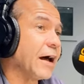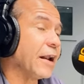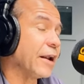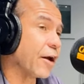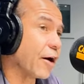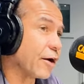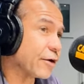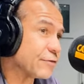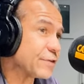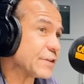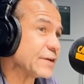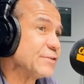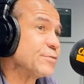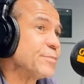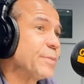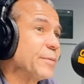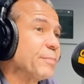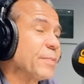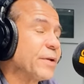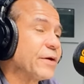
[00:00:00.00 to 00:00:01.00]
a lot of these
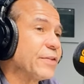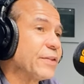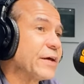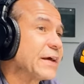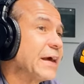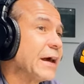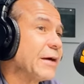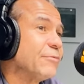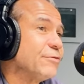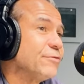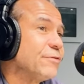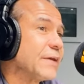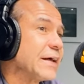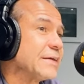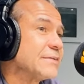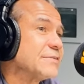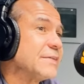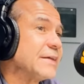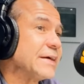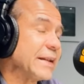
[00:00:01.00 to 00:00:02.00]
people on the Cape
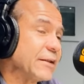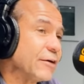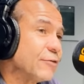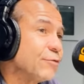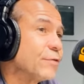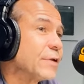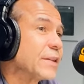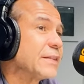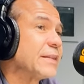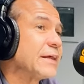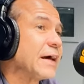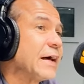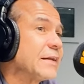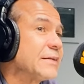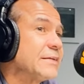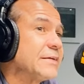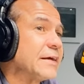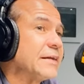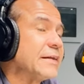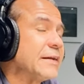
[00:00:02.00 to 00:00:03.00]
Flats they live with
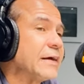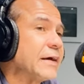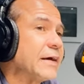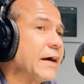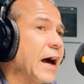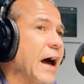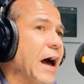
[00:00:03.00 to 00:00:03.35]
that, and uh,